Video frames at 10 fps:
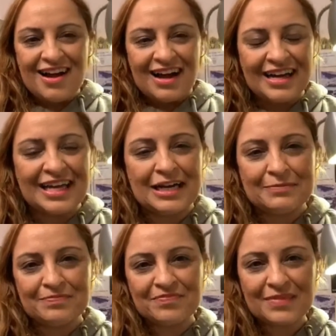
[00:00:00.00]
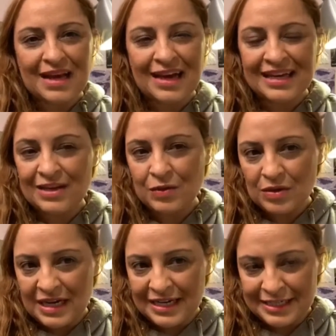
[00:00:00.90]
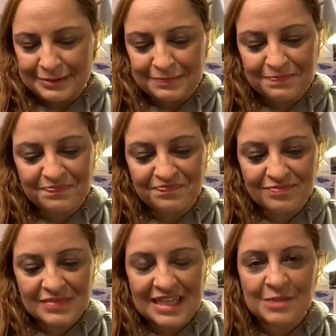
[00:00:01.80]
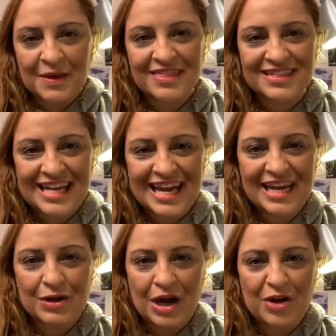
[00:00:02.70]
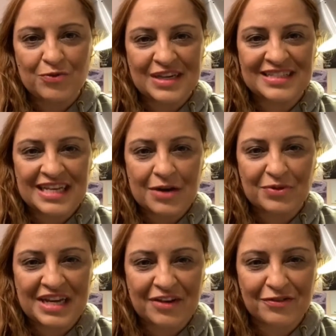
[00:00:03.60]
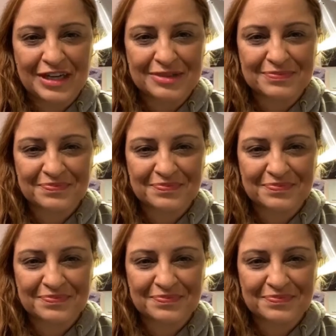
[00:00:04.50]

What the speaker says: I spent the day resting and recovering.